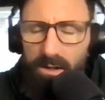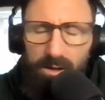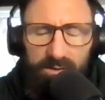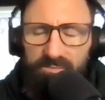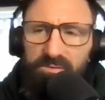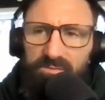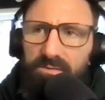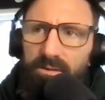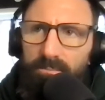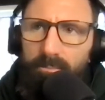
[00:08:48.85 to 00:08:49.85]
Oh,
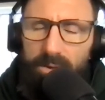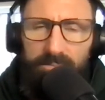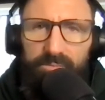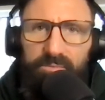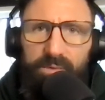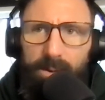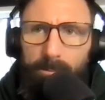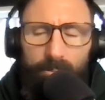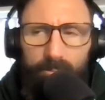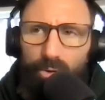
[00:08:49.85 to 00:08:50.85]
it was like
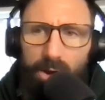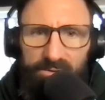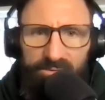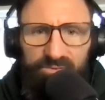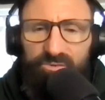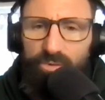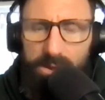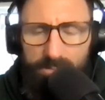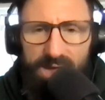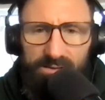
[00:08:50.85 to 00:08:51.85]
brought me
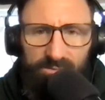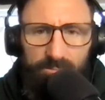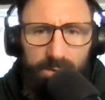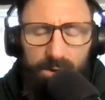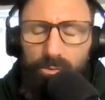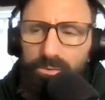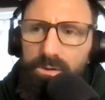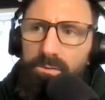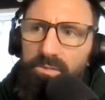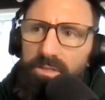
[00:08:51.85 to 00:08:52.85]
straight back to my whole
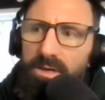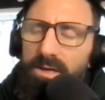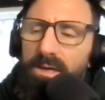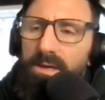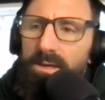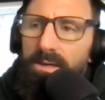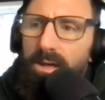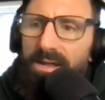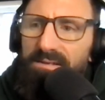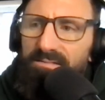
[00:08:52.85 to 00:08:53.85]
youth."
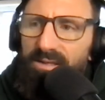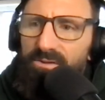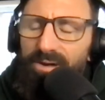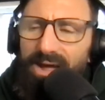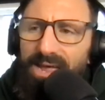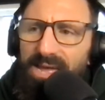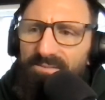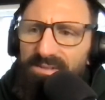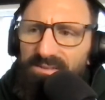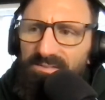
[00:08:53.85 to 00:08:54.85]
I said, "I
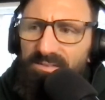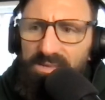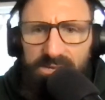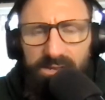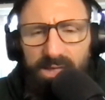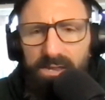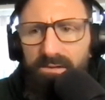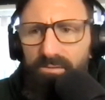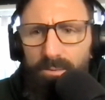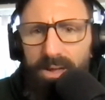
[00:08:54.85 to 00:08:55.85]
haven't seen
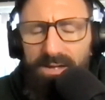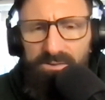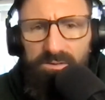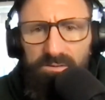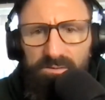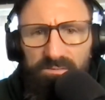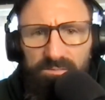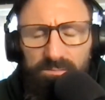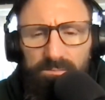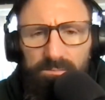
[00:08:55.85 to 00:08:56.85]
any of your
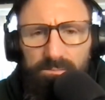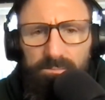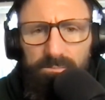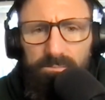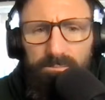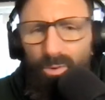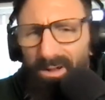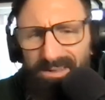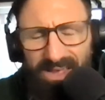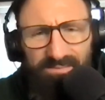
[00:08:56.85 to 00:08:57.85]
matches
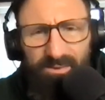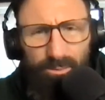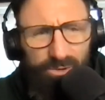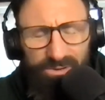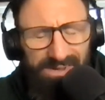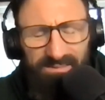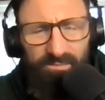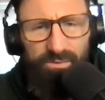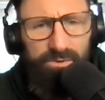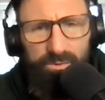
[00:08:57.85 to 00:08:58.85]
broadcast anywhere. Do you guys
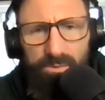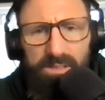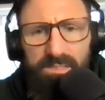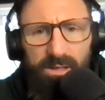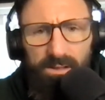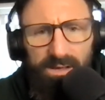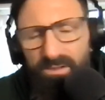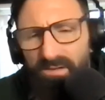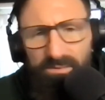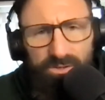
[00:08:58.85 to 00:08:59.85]
ever do anything? Like,
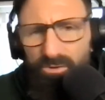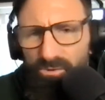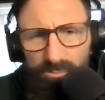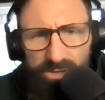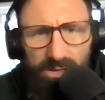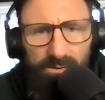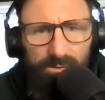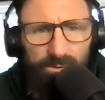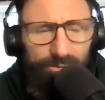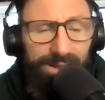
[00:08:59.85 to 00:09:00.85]
do you have a YouTube
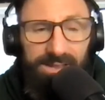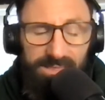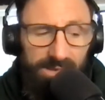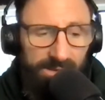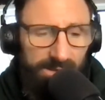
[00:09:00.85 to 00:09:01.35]
channel or anything?"